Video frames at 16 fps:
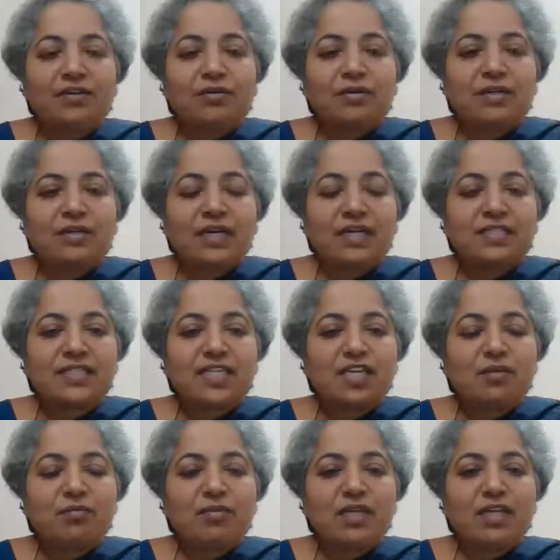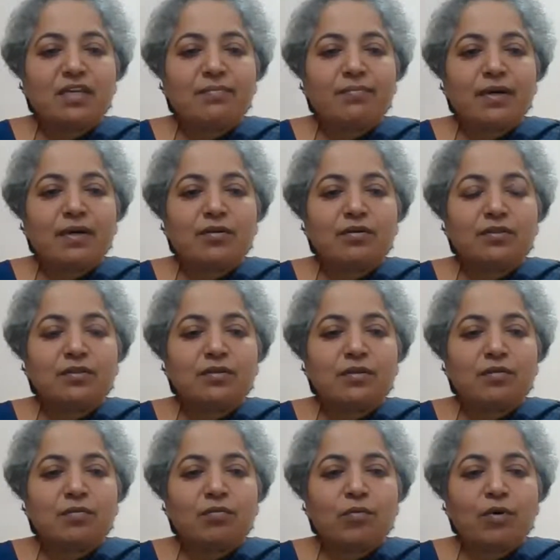you're asking me about
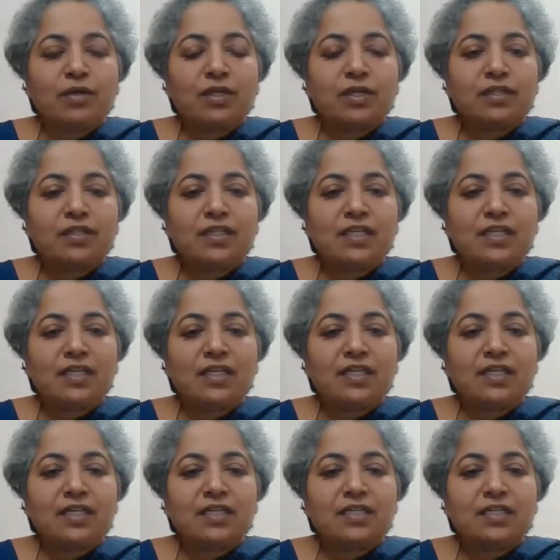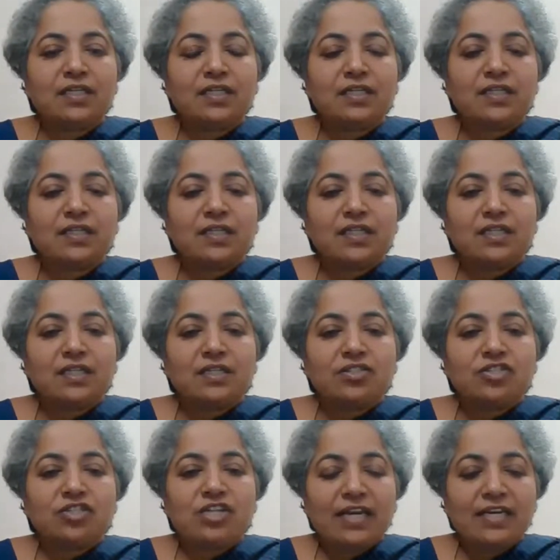what are the
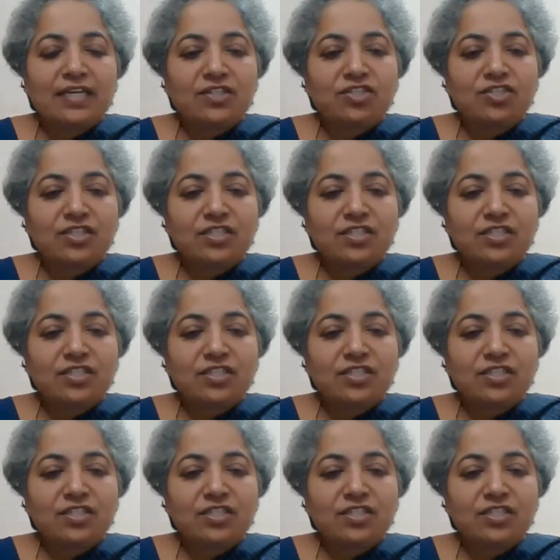challenges.